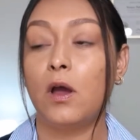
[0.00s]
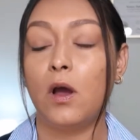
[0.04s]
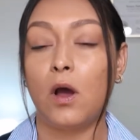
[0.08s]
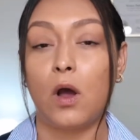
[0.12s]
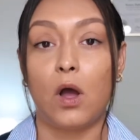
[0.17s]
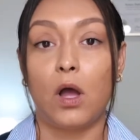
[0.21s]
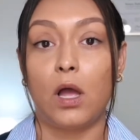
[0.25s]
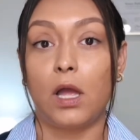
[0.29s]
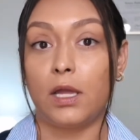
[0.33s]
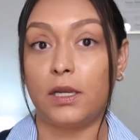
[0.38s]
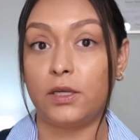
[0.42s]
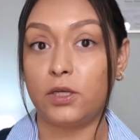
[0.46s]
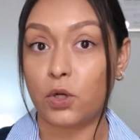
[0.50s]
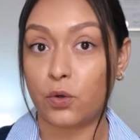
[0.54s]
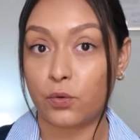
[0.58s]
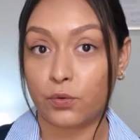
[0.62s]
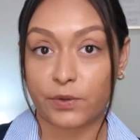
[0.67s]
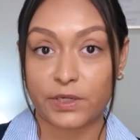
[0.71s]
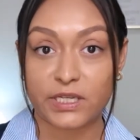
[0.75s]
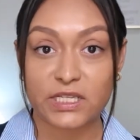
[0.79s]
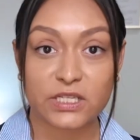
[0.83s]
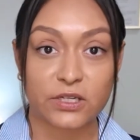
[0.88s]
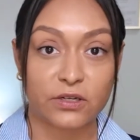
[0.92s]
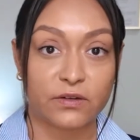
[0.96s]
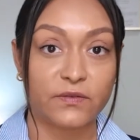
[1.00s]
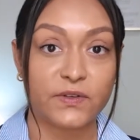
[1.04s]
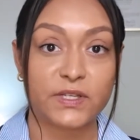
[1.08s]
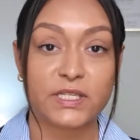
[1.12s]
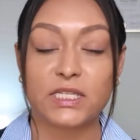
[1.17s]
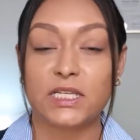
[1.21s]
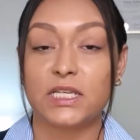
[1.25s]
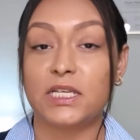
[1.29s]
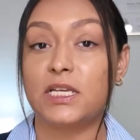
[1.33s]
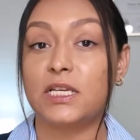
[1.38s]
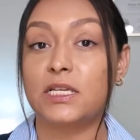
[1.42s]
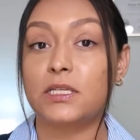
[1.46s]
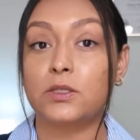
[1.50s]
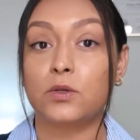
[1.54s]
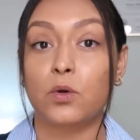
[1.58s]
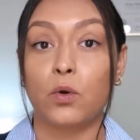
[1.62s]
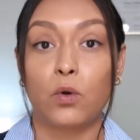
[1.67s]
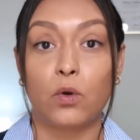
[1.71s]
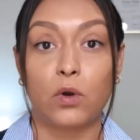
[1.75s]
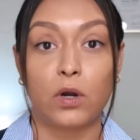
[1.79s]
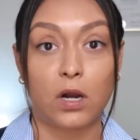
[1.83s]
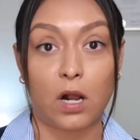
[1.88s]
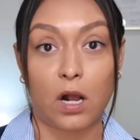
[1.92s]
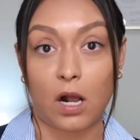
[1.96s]
on notary services
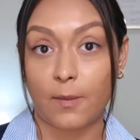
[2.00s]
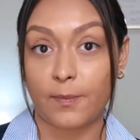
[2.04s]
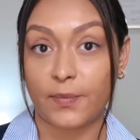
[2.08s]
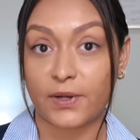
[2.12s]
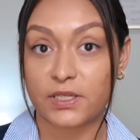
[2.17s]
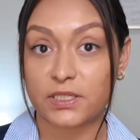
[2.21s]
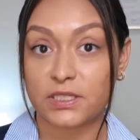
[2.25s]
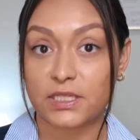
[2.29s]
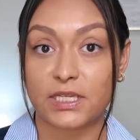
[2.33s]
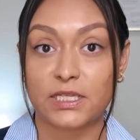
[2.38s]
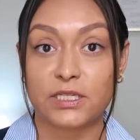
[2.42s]
or apostille